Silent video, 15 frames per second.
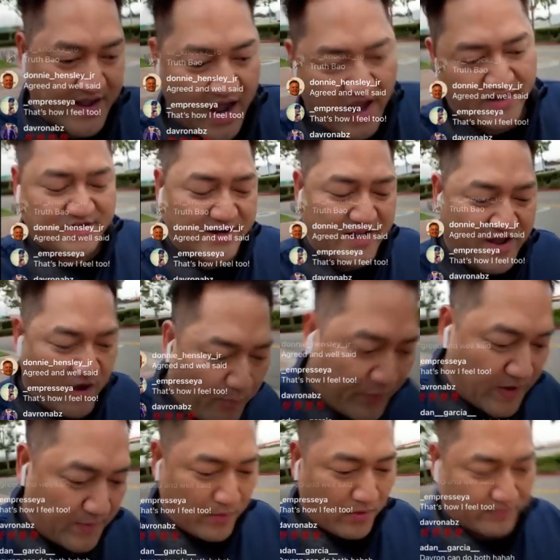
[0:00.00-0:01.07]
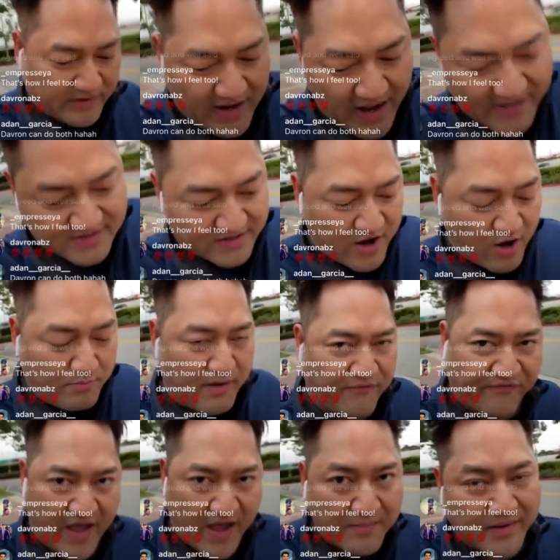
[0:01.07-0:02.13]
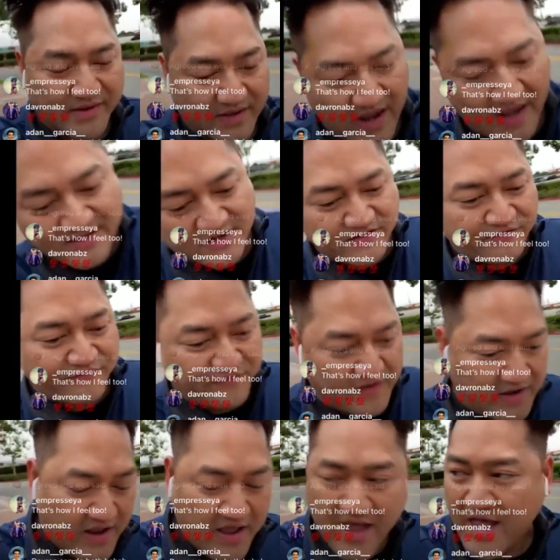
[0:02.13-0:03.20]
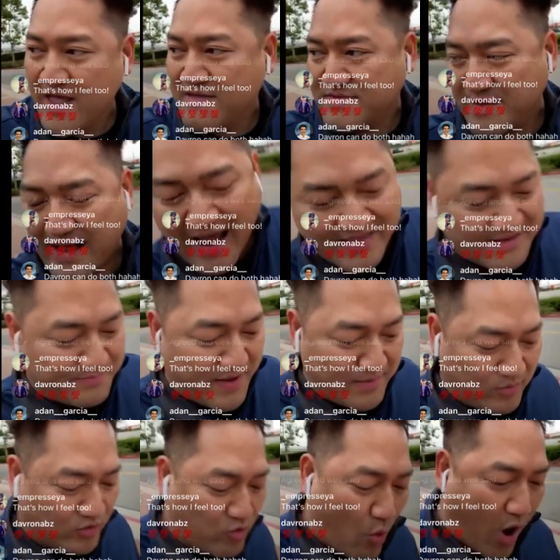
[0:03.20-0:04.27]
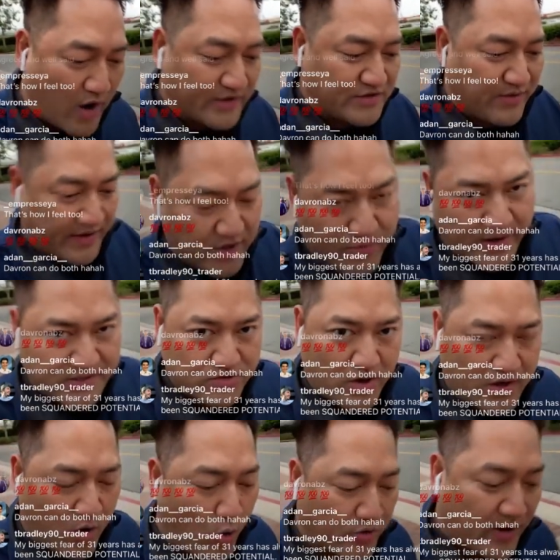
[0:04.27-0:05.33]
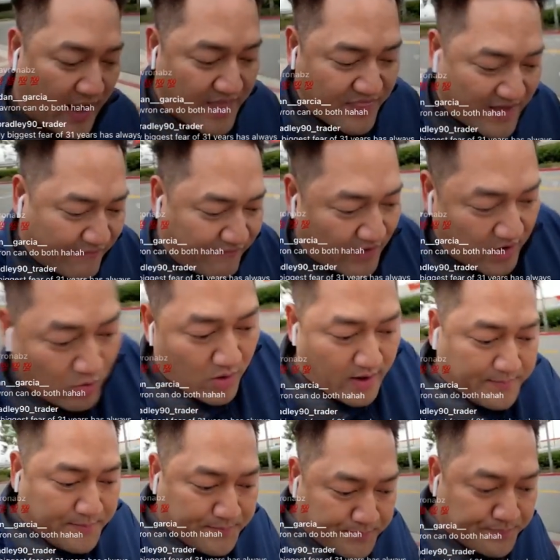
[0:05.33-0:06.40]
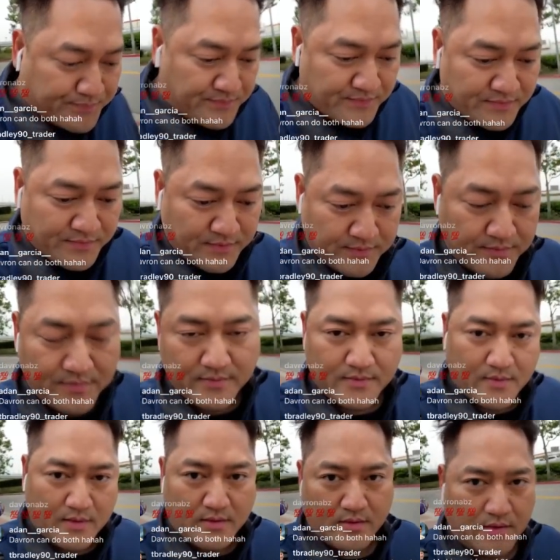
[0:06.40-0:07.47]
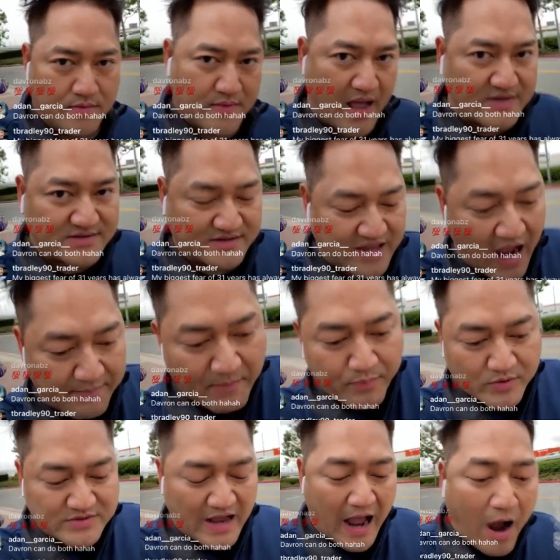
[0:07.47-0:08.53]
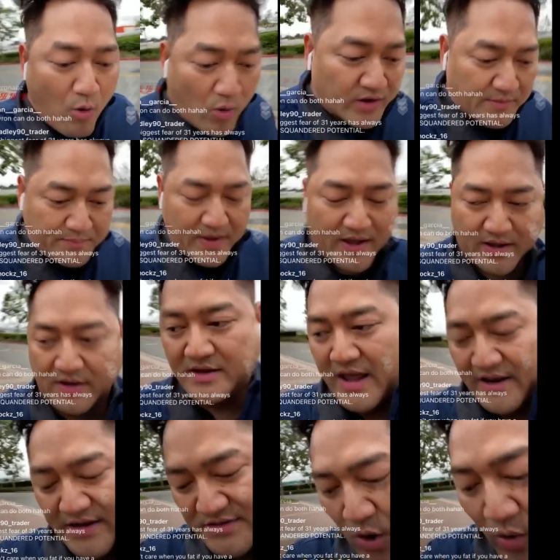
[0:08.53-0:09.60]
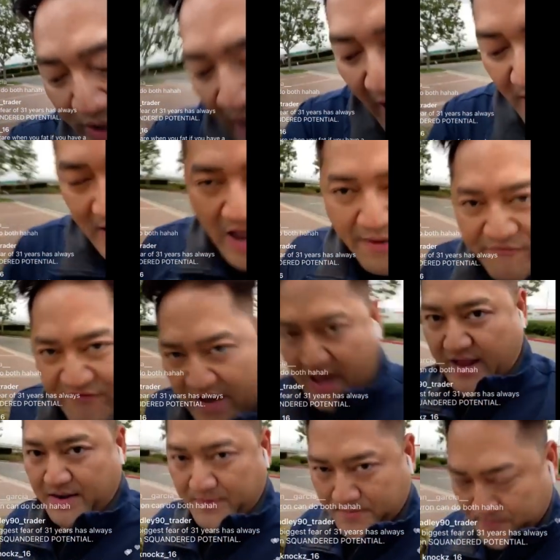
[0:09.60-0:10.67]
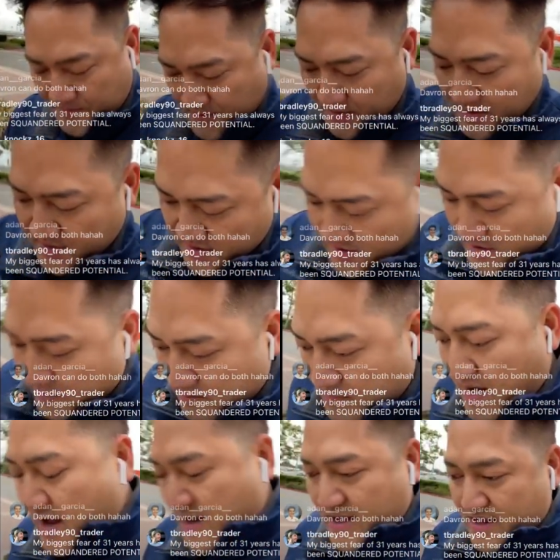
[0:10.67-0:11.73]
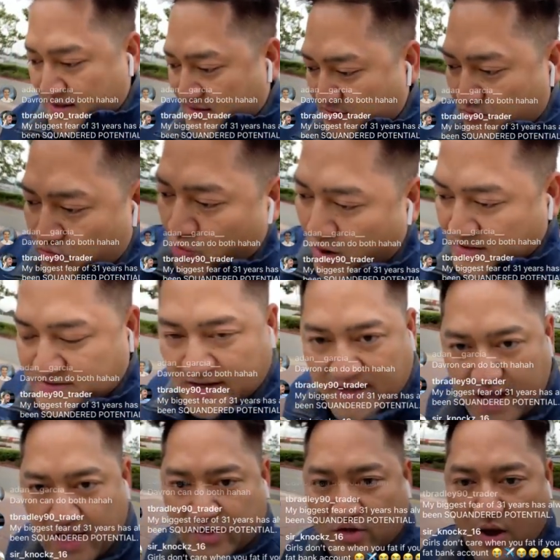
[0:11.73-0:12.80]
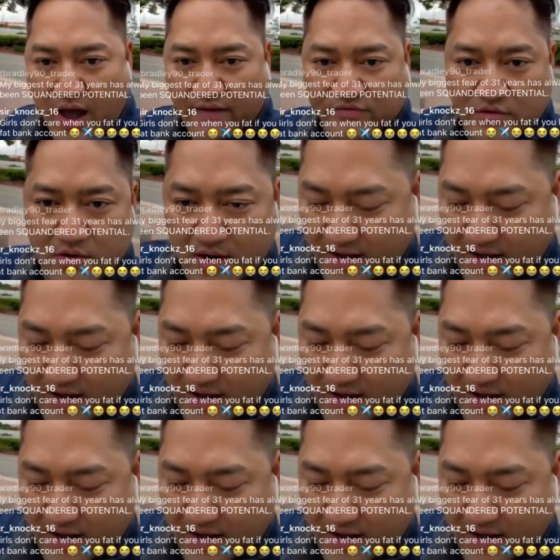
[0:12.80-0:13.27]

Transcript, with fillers: The guy that's going to help people. The guy that's going to help my family. The guy's going to feed. The guy that's be able to walk into any restaurant and order anything I fucking want. That's the type of person I want to be. And it's okay that I'm fat. But once again, you have